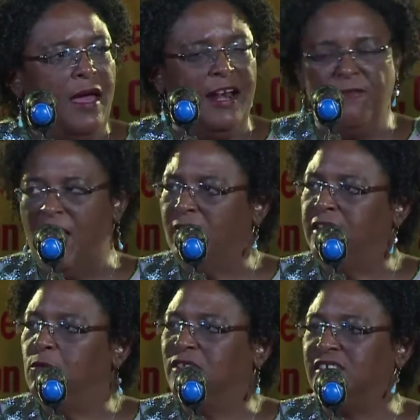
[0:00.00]
And if ever
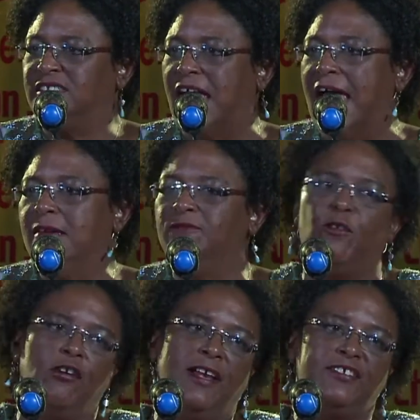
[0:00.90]
there was a time
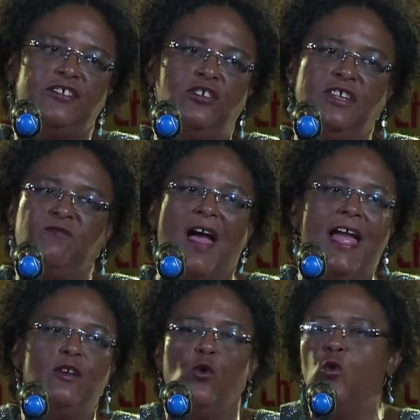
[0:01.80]
for us to
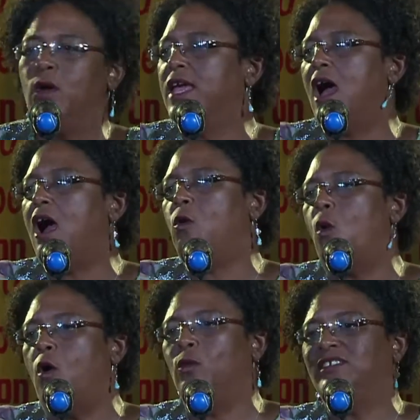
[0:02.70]
define who we are,
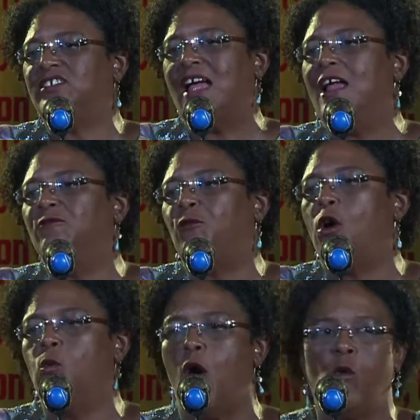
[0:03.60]
what we stand
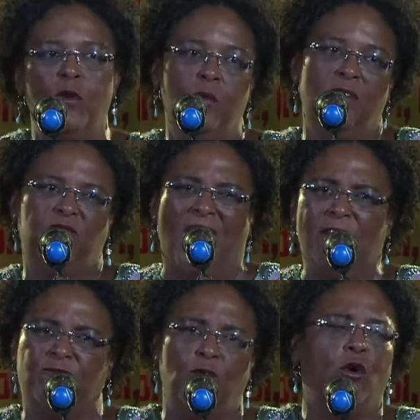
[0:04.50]
for, and what we will
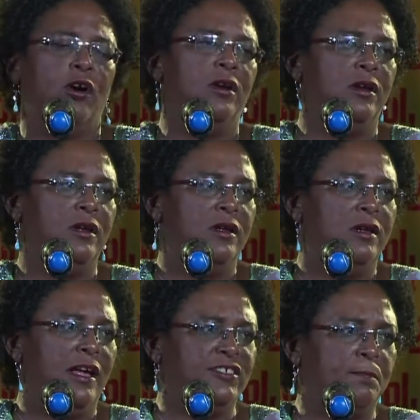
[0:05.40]
fight for
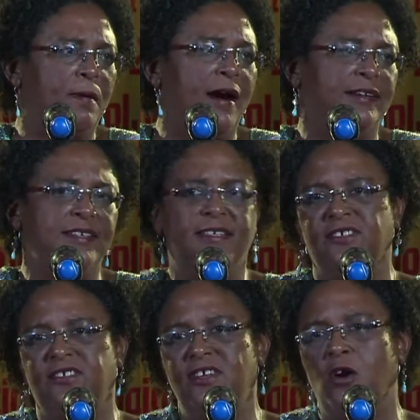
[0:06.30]
as a party, it
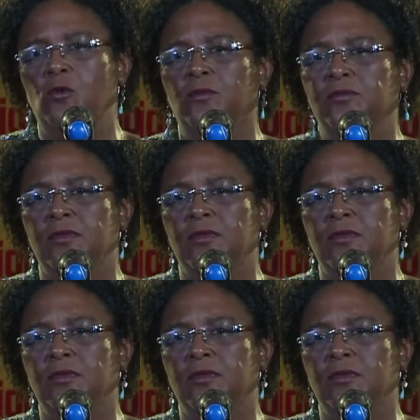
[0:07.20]
is now.